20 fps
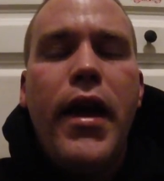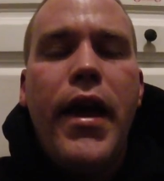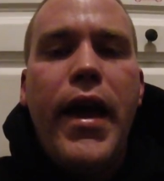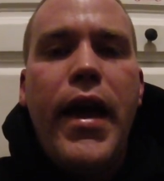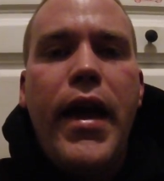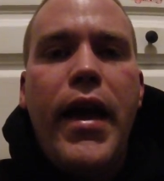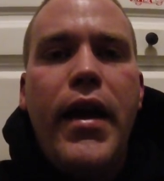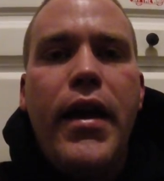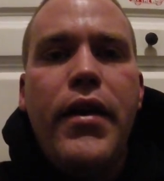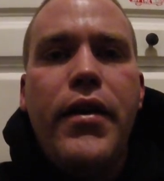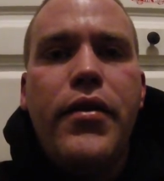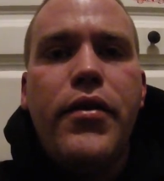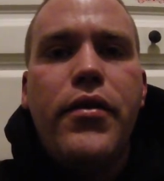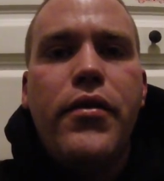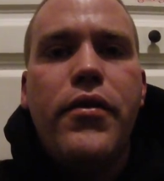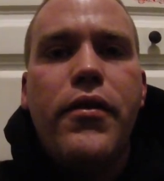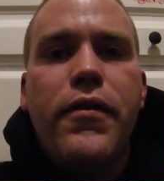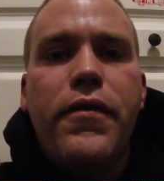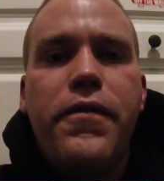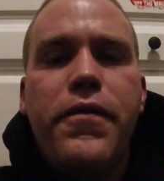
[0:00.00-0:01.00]
And
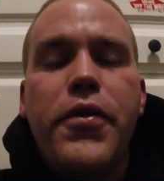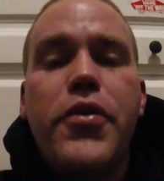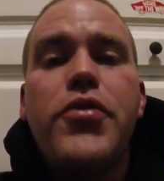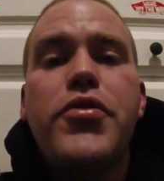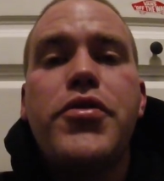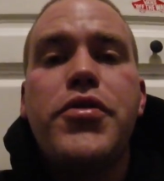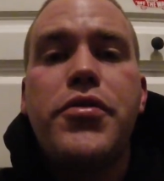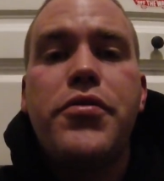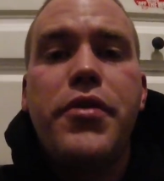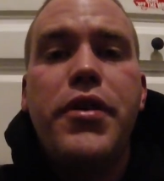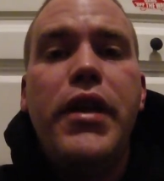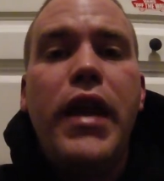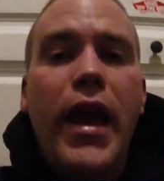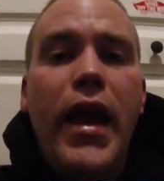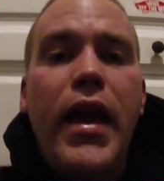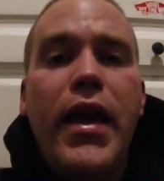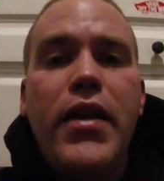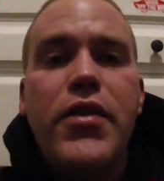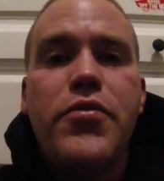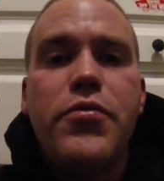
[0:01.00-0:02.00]
the first 3
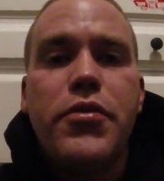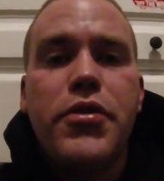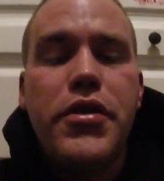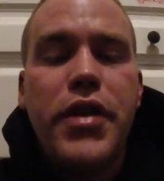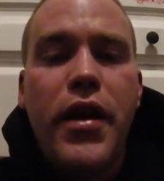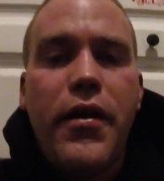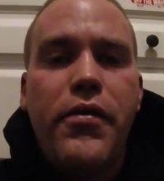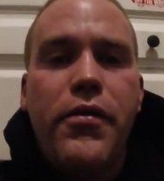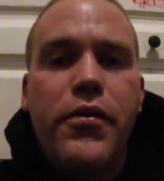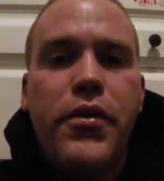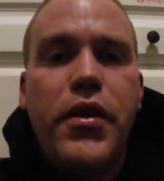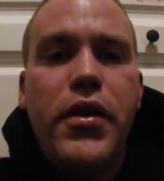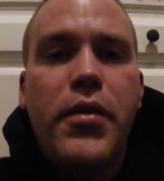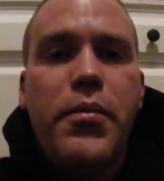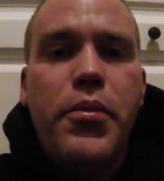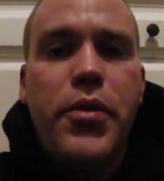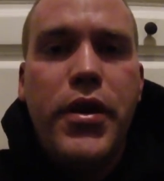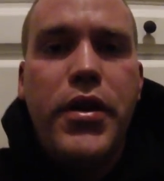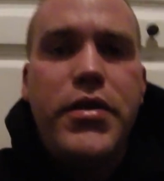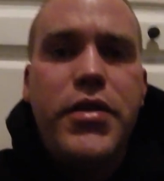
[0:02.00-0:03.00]
days were definitely
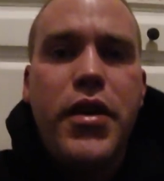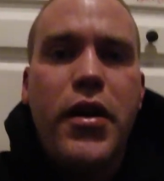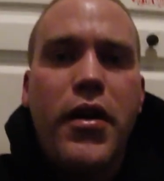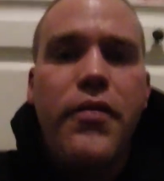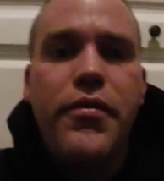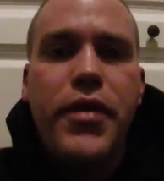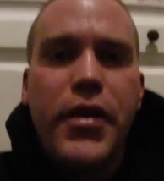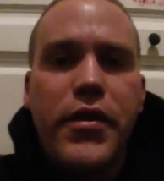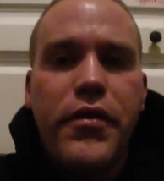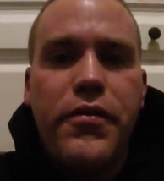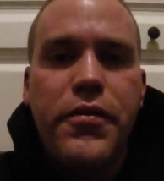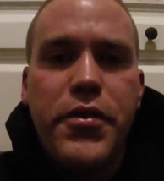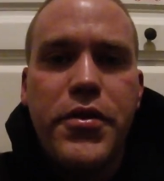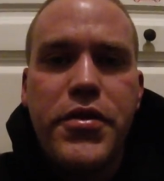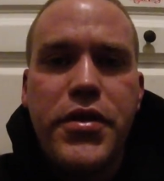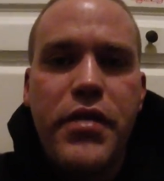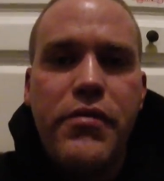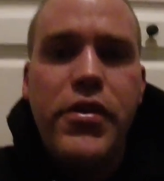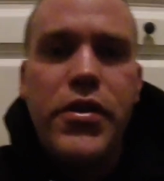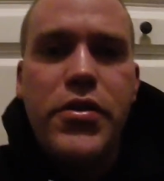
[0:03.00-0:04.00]
pretty tough. Like the
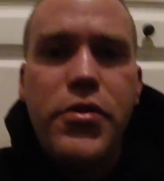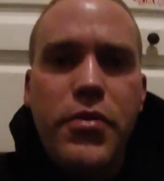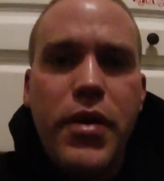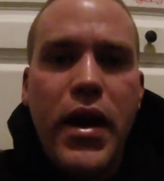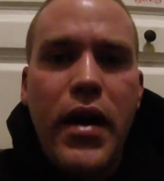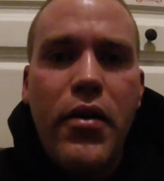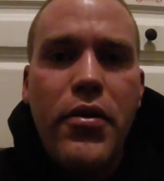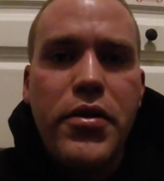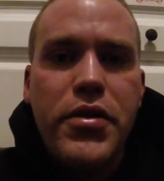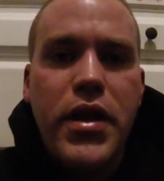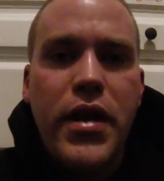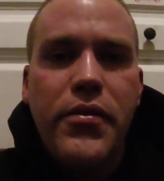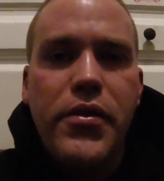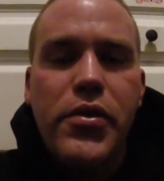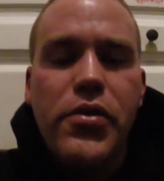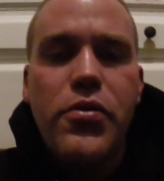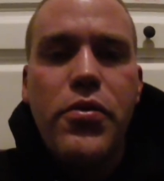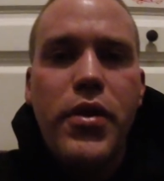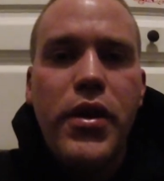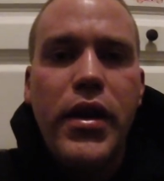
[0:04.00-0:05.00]
first 72 hours
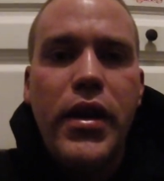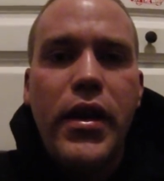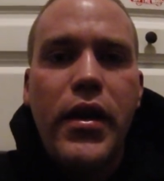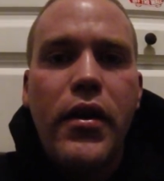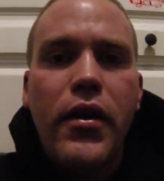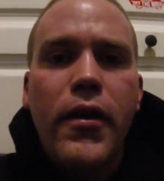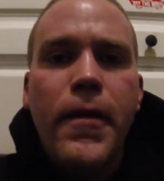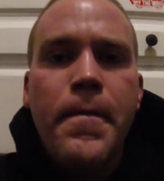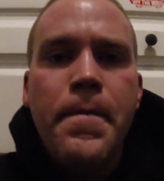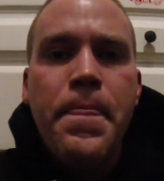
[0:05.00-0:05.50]
after quitting,